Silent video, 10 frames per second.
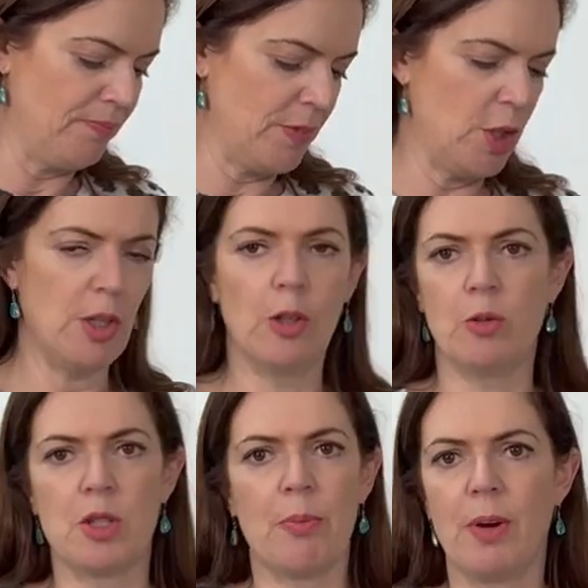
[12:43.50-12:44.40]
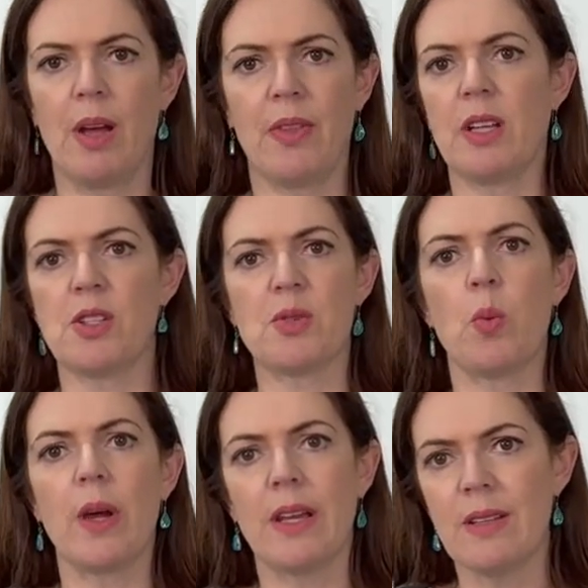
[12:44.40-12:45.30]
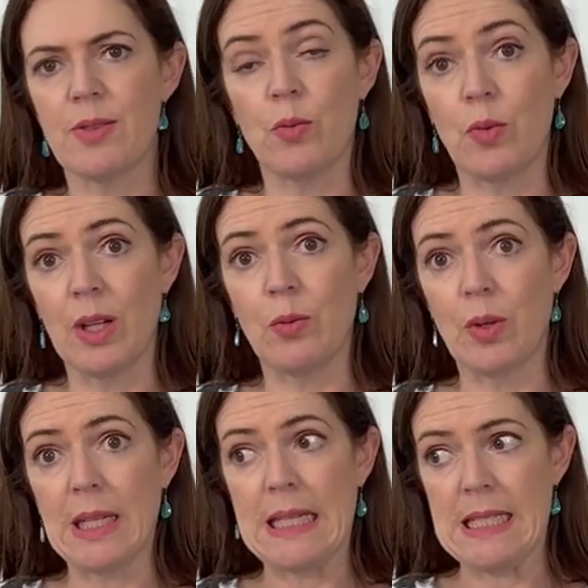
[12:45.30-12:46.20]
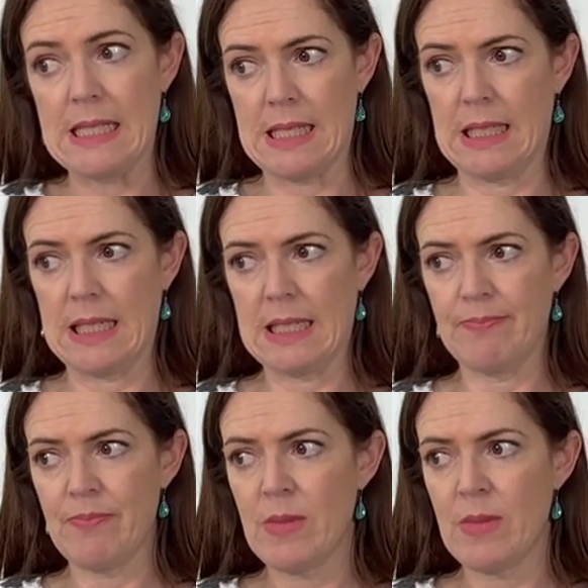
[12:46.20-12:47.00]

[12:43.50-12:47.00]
Cute little jumper that just wears really, really easily.